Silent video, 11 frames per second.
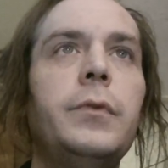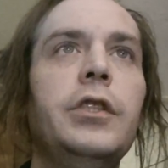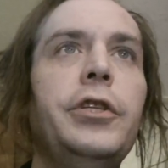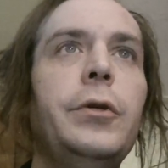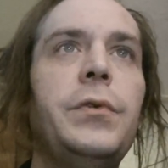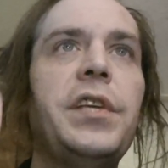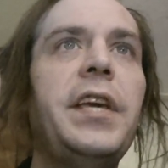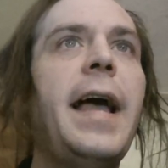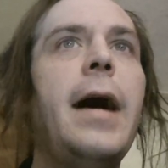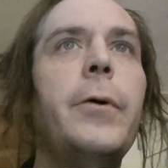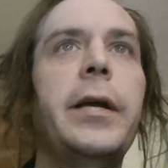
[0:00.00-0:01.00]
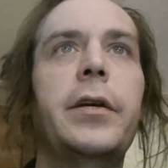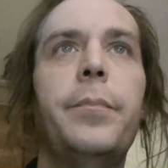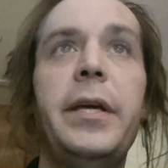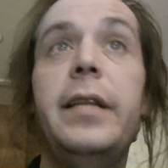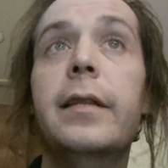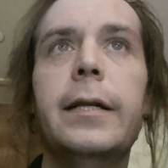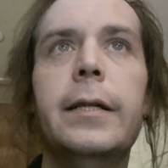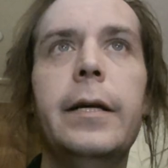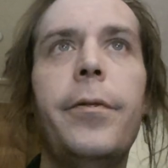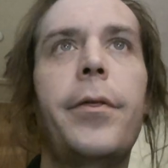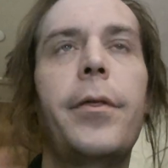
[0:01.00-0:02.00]
You see how it could be
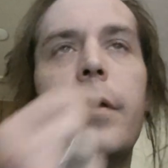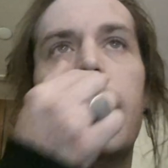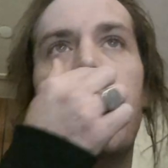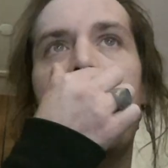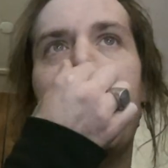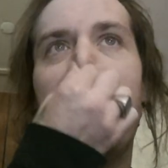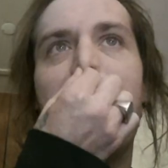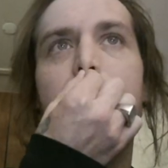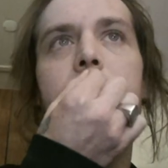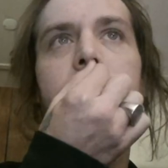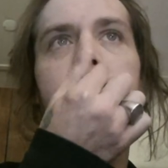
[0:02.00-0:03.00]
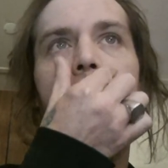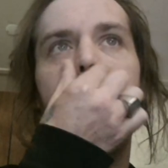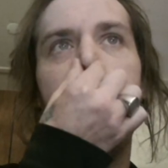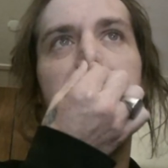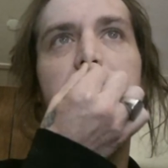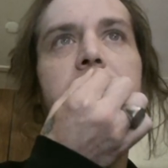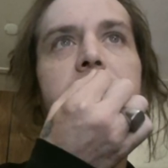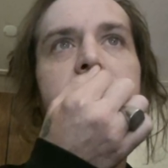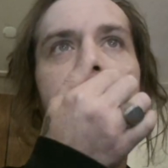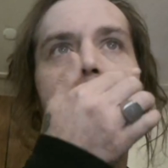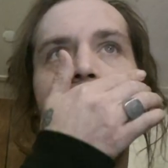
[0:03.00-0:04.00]
Lilith. And the thing is